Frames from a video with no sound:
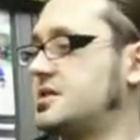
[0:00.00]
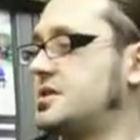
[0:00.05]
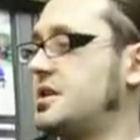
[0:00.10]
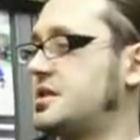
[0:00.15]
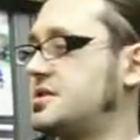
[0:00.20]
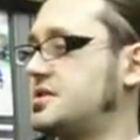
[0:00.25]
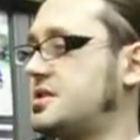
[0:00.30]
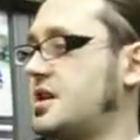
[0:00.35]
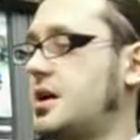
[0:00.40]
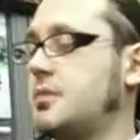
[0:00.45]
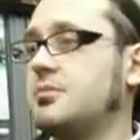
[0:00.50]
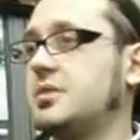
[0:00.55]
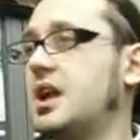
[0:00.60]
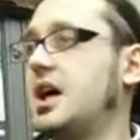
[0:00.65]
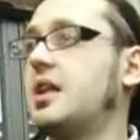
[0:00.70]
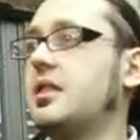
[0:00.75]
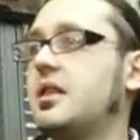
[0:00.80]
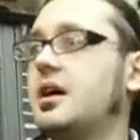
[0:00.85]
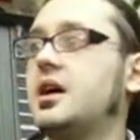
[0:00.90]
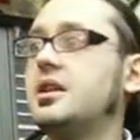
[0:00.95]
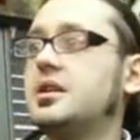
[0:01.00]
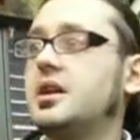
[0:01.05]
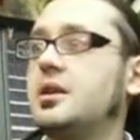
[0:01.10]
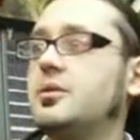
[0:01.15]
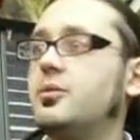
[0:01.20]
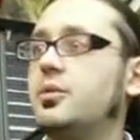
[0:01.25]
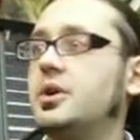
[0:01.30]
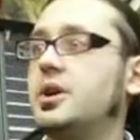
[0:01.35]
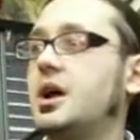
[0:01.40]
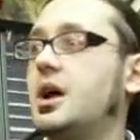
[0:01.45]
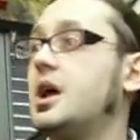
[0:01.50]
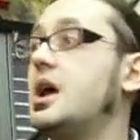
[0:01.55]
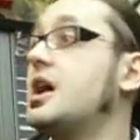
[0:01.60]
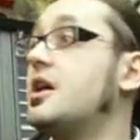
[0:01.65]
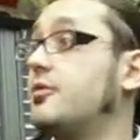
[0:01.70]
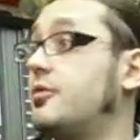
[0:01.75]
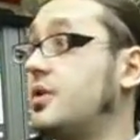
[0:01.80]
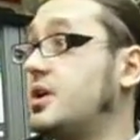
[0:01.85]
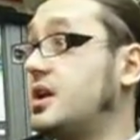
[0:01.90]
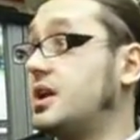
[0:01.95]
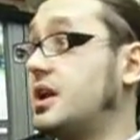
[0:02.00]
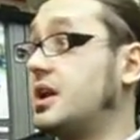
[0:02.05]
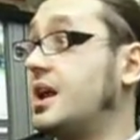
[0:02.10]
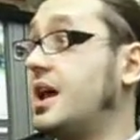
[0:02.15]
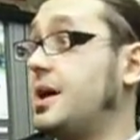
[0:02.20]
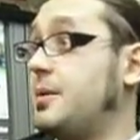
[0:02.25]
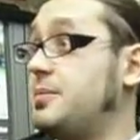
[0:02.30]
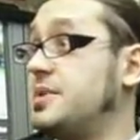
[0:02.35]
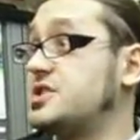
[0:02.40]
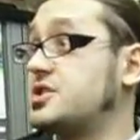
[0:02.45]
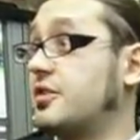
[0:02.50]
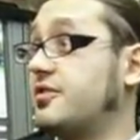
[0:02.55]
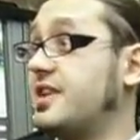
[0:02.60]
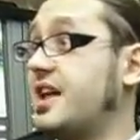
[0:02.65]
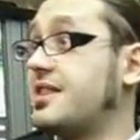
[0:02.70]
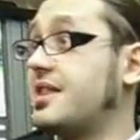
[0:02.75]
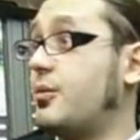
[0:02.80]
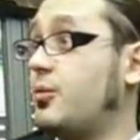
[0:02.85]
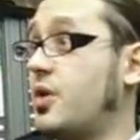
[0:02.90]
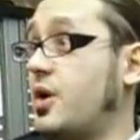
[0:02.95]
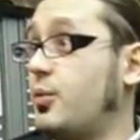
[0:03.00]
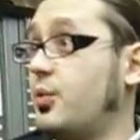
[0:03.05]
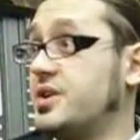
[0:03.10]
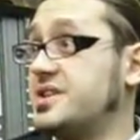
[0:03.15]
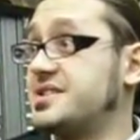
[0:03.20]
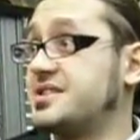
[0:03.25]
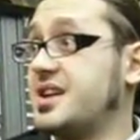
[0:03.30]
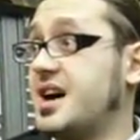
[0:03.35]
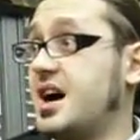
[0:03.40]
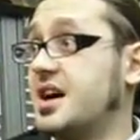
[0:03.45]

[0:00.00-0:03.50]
The same leather that with a piece of leather when we start.